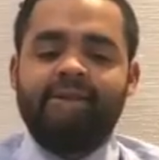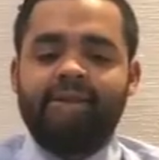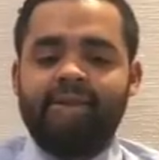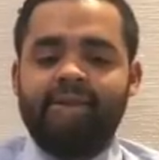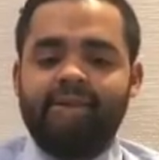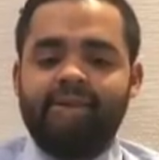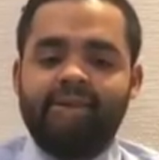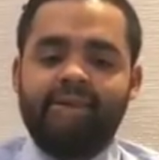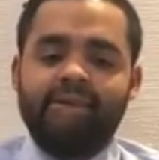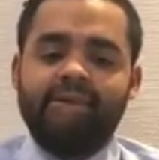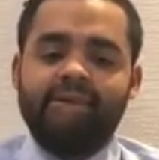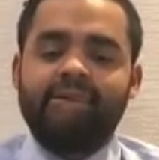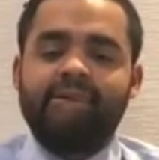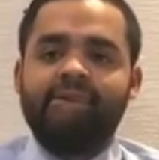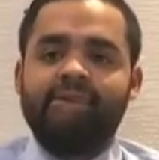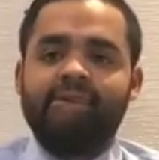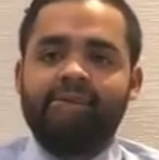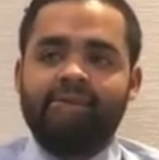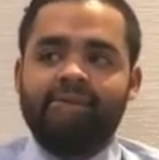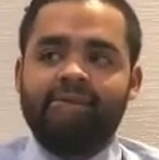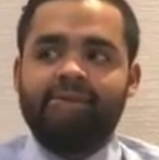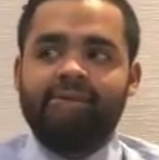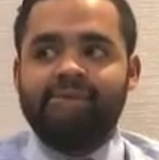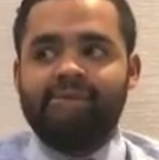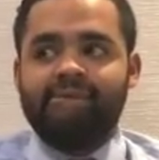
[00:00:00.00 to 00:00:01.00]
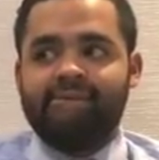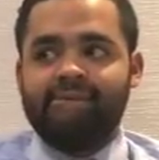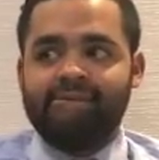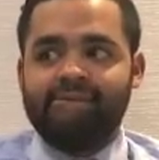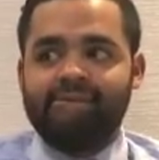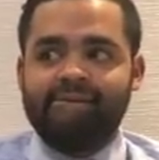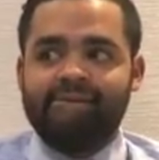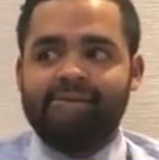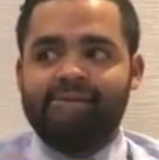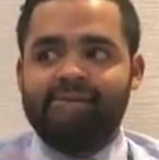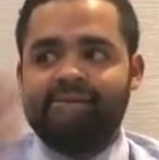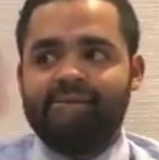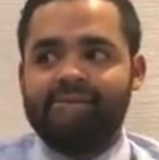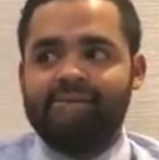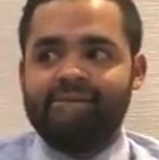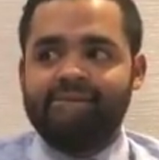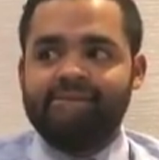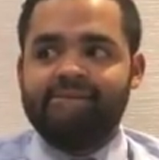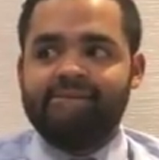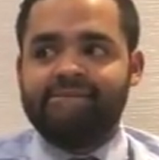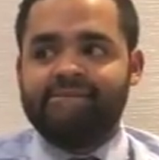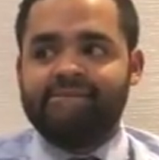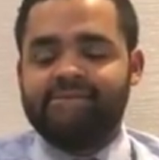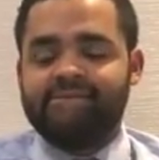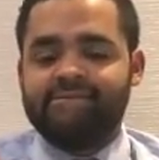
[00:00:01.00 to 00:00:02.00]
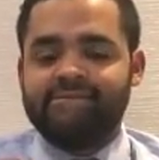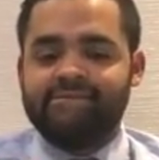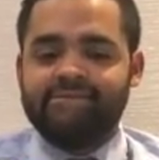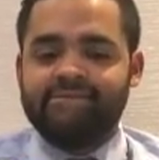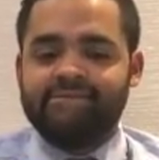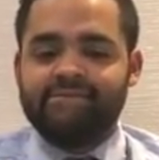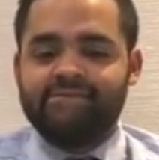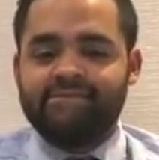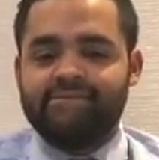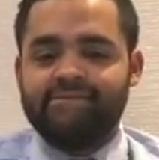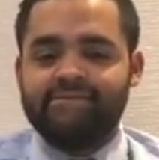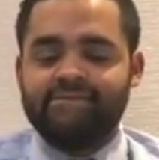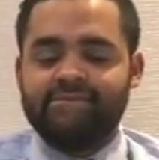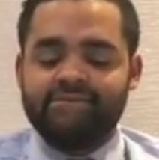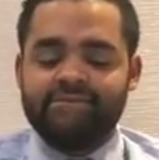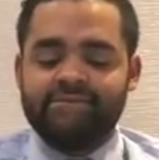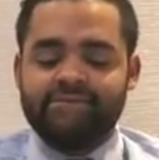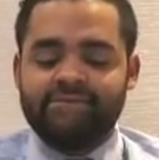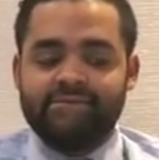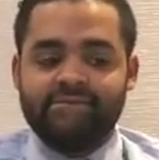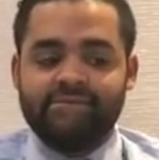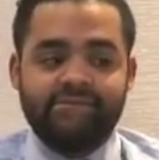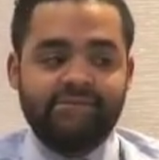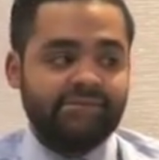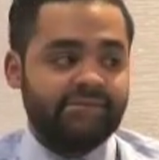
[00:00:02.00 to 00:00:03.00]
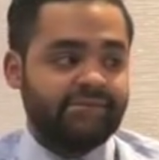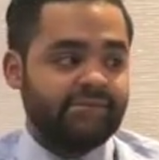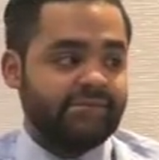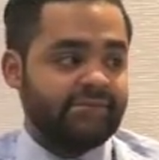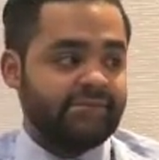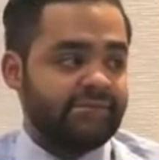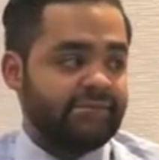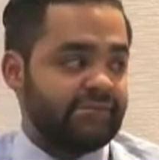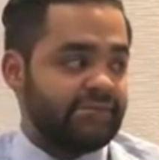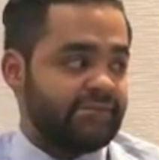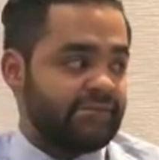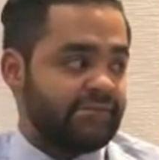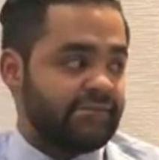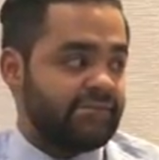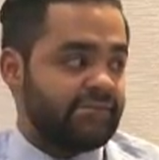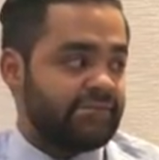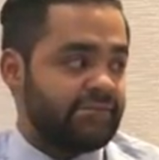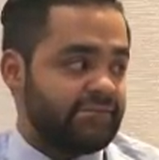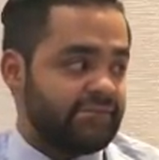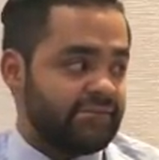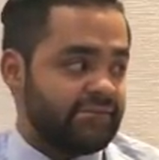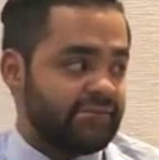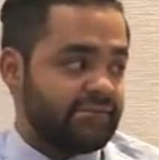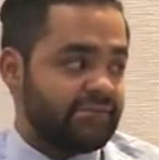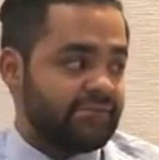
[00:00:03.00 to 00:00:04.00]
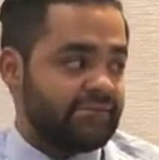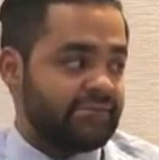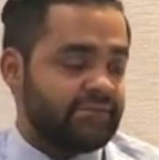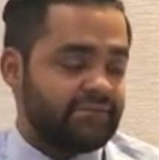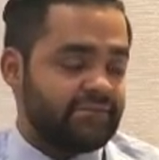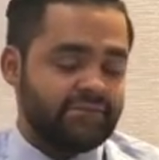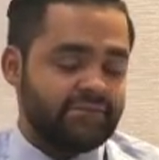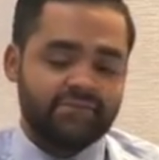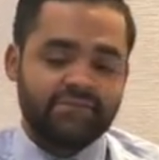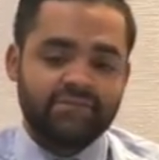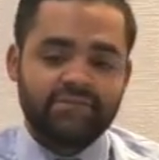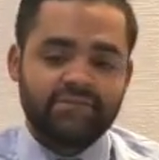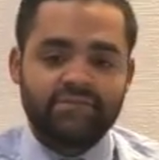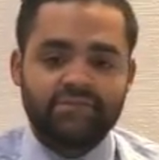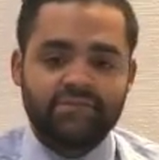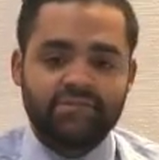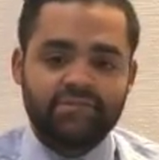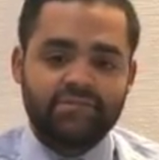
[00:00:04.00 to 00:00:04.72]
[no speech]